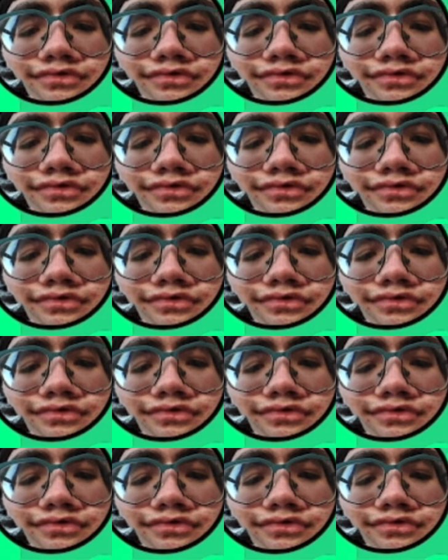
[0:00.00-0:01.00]

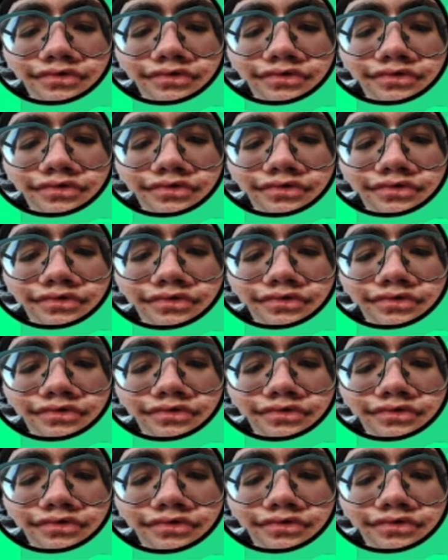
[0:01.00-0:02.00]

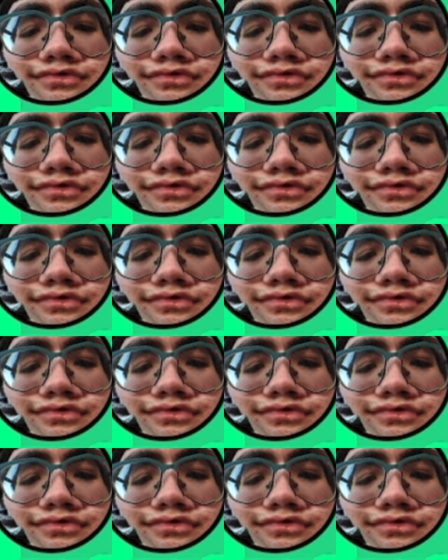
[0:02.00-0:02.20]
Nothing is said.